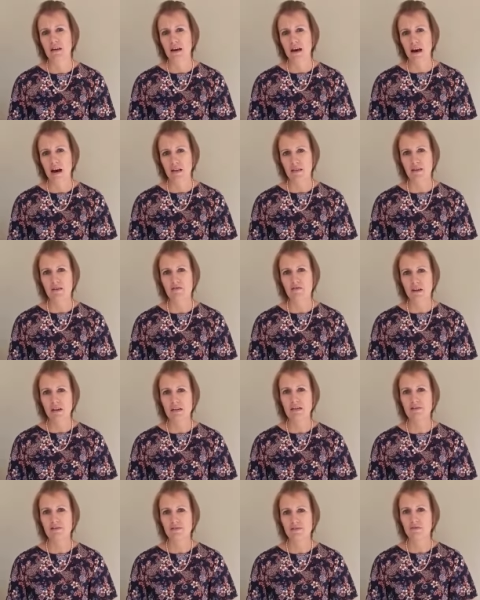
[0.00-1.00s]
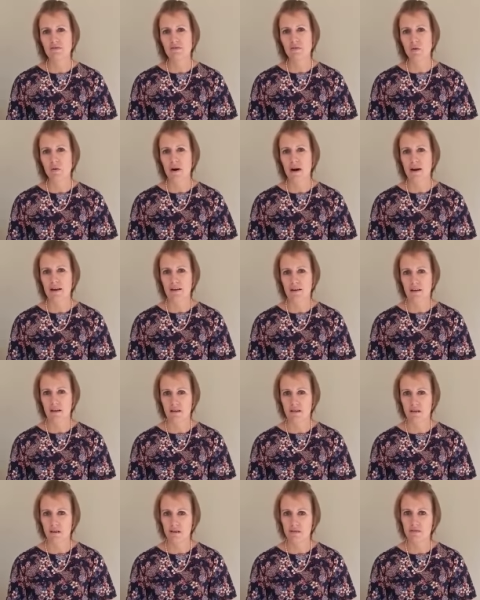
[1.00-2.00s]
how they really do require a
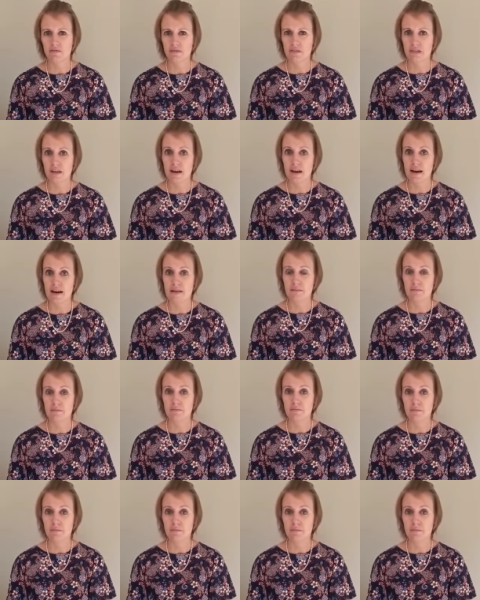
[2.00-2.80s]
lot of time.